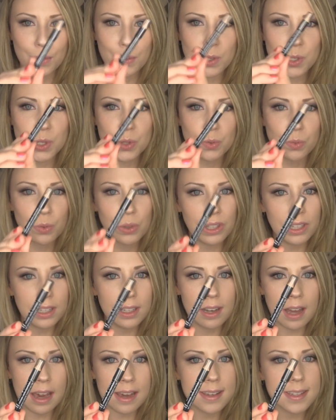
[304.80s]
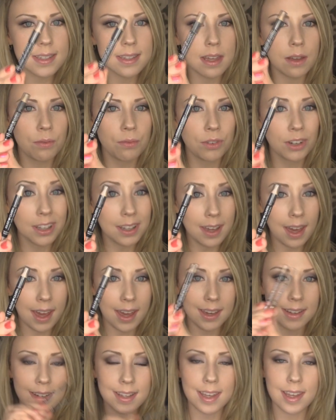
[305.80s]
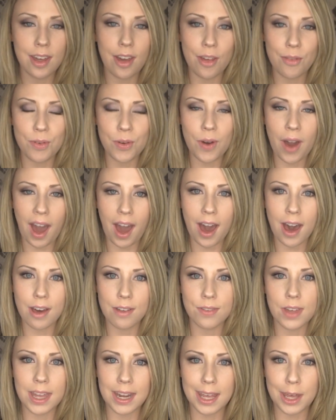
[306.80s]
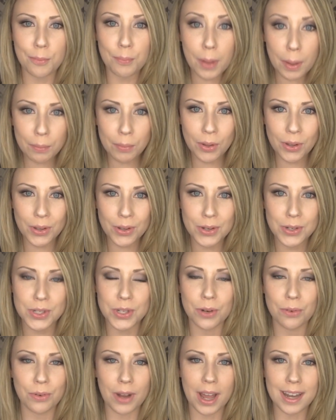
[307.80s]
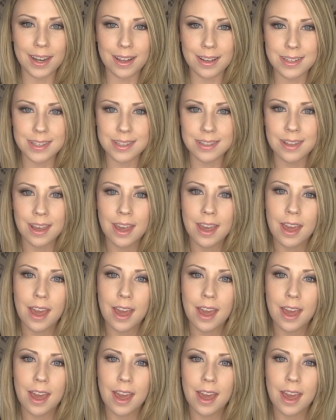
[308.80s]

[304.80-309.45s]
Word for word: which is really nice and really handy if you have any pimples or redness.